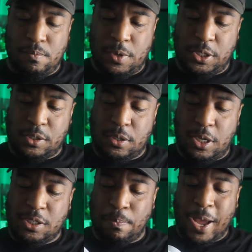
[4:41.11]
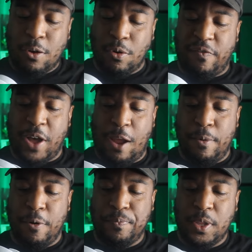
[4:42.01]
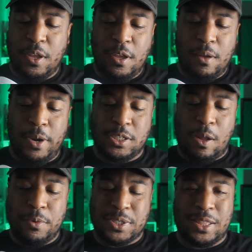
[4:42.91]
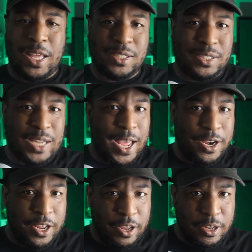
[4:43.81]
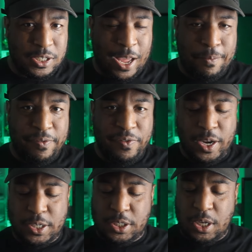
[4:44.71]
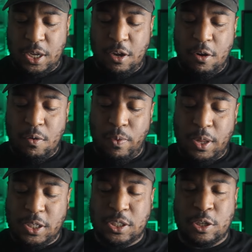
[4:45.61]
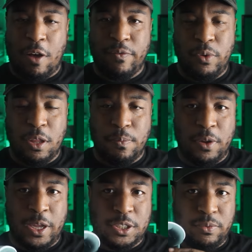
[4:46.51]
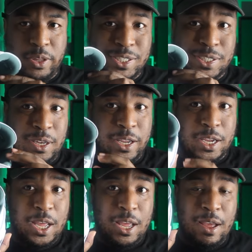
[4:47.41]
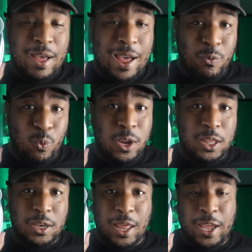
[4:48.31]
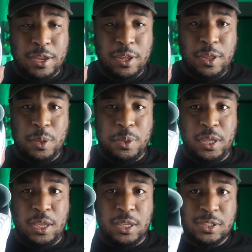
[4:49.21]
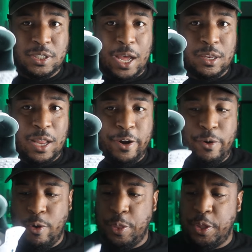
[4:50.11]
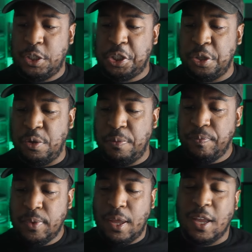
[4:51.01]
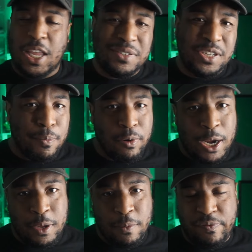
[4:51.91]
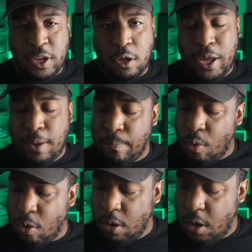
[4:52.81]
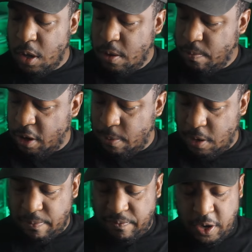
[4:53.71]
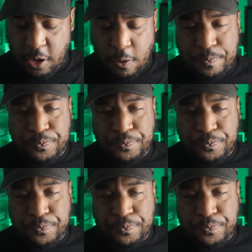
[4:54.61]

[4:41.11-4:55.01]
it's microfiber, but it's almost like that satiny type finish. Really soft, really plush, really slick. I really like the sock liner on this shoe. It gives it a premium feel, a more premium feel.